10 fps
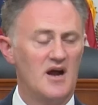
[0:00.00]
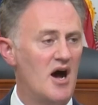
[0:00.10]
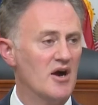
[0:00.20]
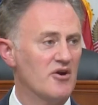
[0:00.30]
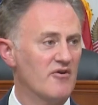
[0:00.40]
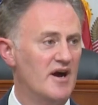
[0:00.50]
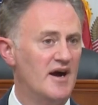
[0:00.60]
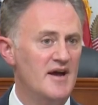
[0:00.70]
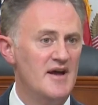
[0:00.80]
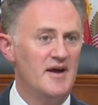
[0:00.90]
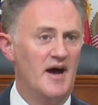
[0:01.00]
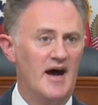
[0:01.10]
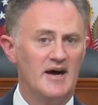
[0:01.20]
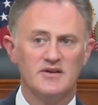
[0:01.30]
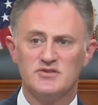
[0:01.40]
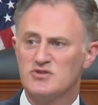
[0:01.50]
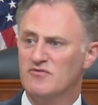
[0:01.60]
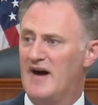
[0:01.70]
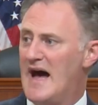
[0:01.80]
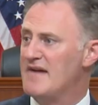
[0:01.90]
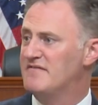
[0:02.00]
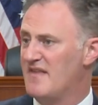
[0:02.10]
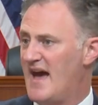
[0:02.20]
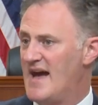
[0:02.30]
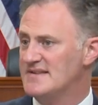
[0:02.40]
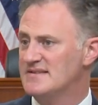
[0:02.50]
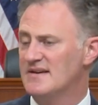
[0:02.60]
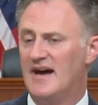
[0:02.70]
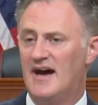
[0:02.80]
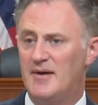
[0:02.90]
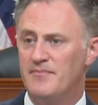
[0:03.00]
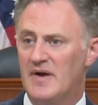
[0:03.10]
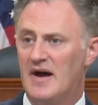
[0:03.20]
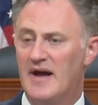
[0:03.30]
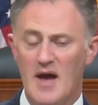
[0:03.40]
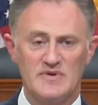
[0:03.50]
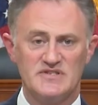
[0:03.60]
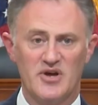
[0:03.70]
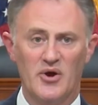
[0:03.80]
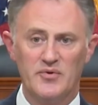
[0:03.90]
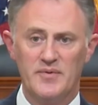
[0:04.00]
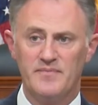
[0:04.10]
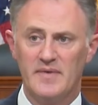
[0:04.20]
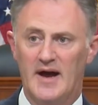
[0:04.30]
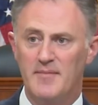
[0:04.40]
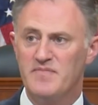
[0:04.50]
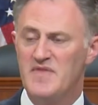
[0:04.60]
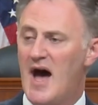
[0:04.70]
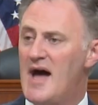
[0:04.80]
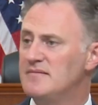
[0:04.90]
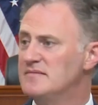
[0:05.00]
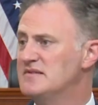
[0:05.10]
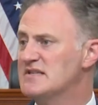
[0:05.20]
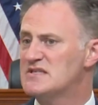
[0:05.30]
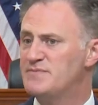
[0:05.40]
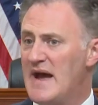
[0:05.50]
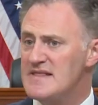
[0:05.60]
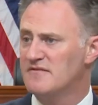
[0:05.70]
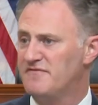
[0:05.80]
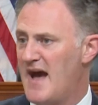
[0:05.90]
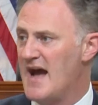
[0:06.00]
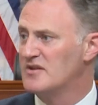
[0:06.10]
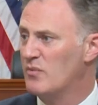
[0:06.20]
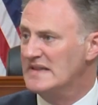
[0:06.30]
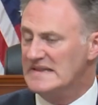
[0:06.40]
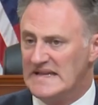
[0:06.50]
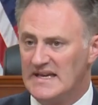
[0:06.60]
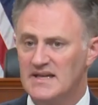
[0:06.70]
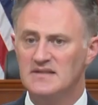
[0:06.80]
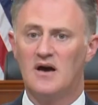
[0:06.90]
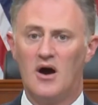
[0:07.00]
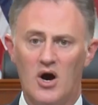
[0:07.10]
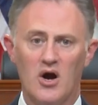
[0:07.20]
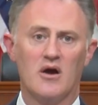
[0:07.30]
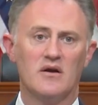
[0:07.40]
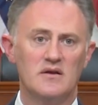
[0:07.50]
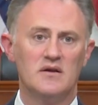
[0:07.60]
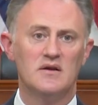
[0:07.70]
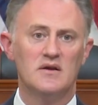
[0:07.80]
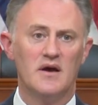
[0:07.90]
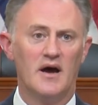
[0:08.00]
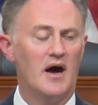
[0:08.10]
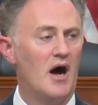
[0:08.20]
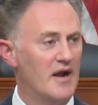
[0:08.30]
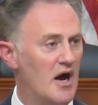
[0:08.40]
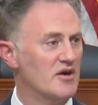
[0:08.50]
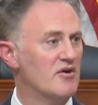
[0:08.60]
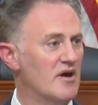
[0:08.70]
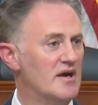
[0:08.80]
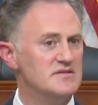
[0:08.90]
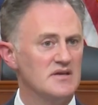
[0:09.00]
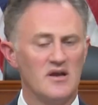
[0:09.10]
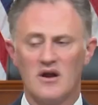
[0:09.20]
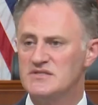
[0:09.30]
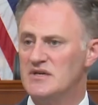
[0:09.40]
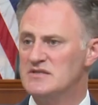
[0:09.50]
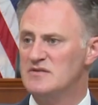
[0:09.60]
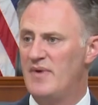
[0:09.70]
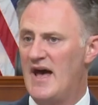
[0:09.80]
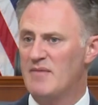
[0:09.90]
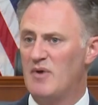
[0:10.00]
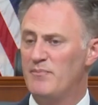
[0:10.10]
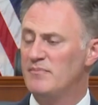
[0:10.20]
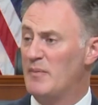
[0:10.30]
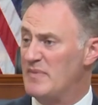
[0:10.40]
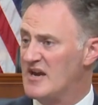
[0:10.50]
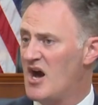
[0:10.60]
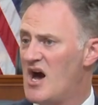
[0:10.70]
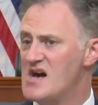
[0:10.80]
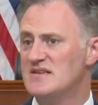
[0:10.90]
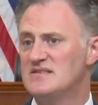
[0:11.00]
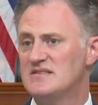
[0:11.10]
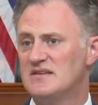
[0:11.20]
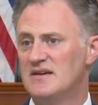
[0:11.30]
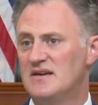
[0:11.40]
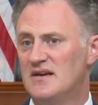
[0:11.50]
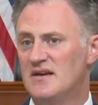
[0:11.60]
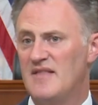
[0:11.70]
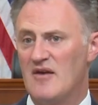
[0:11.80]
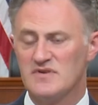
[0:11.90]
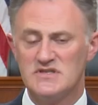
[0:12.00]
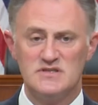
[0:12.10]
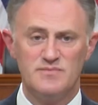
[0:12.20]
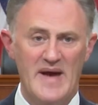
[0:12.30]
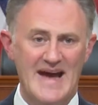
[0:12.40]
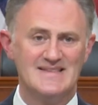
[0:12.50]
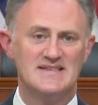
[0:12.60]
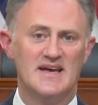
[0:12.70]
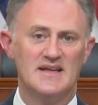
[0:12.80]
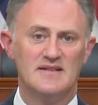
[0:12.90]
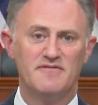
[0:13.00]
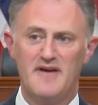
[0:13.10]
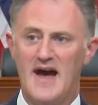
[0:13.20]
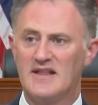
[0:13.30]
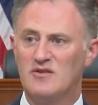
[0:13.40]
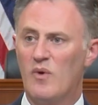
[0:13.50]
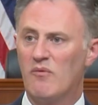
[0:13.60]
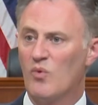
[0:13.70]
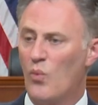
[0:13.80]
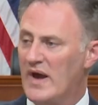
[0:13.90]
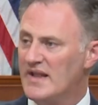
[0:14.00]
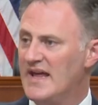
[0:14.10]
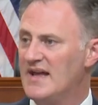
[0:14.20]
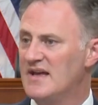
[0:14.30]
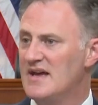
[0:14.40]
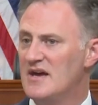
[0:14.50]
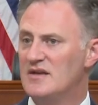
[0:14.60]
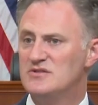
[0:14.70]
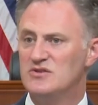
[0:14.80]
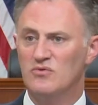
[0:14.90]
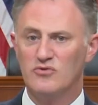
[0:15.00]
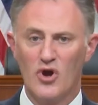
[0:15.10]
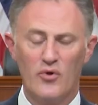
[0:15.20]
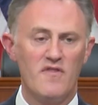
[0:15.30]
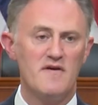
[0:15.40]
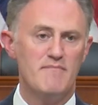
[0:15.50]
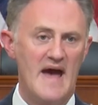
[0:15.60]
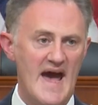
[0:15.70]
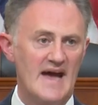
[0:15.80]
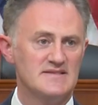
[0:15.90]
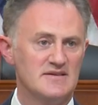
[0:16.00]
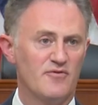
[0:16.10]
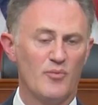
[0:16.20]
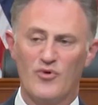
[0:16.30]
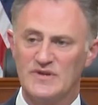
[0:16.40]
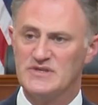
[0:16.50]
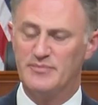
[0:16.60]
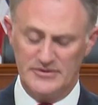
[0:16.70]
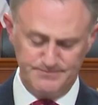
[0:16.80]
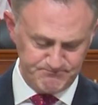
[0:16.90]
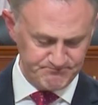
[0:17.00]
and Ankara survived that episode. Not despite the fact that we leaned hard on Ankara to get our citizen back, but because they respected the fact that we were willing to go to the mat for principle.